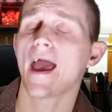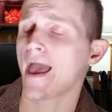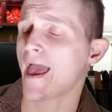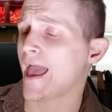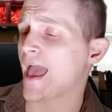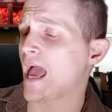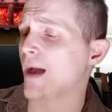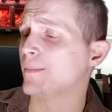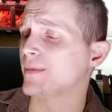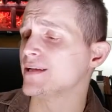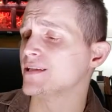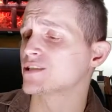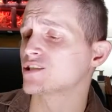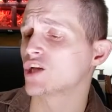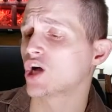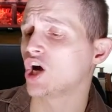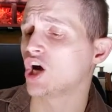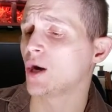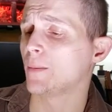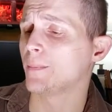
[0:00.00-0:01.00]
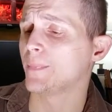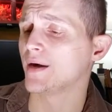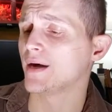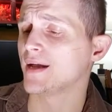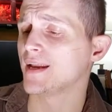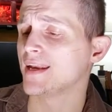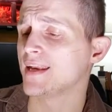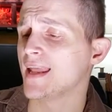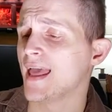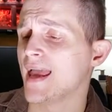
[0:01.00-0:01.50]
Amy saw,
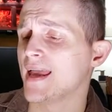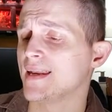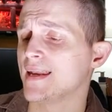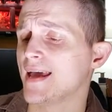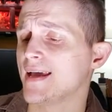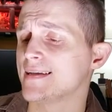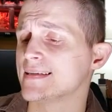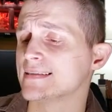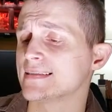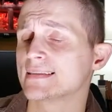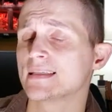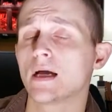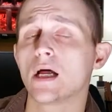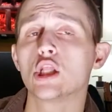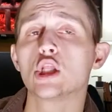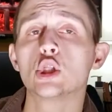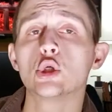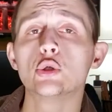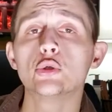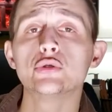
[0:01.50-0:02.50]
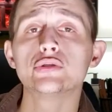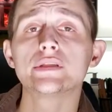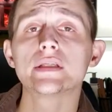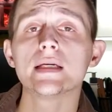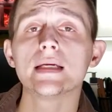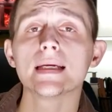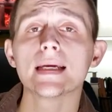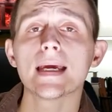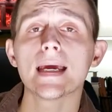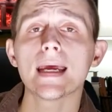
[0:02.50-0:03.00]
but Nene's
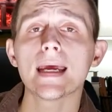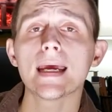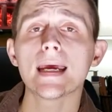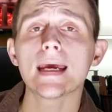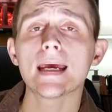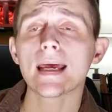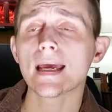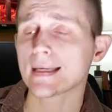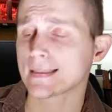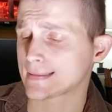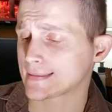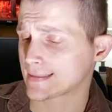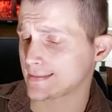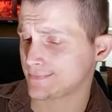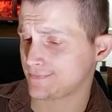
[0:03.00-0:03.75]
losing it.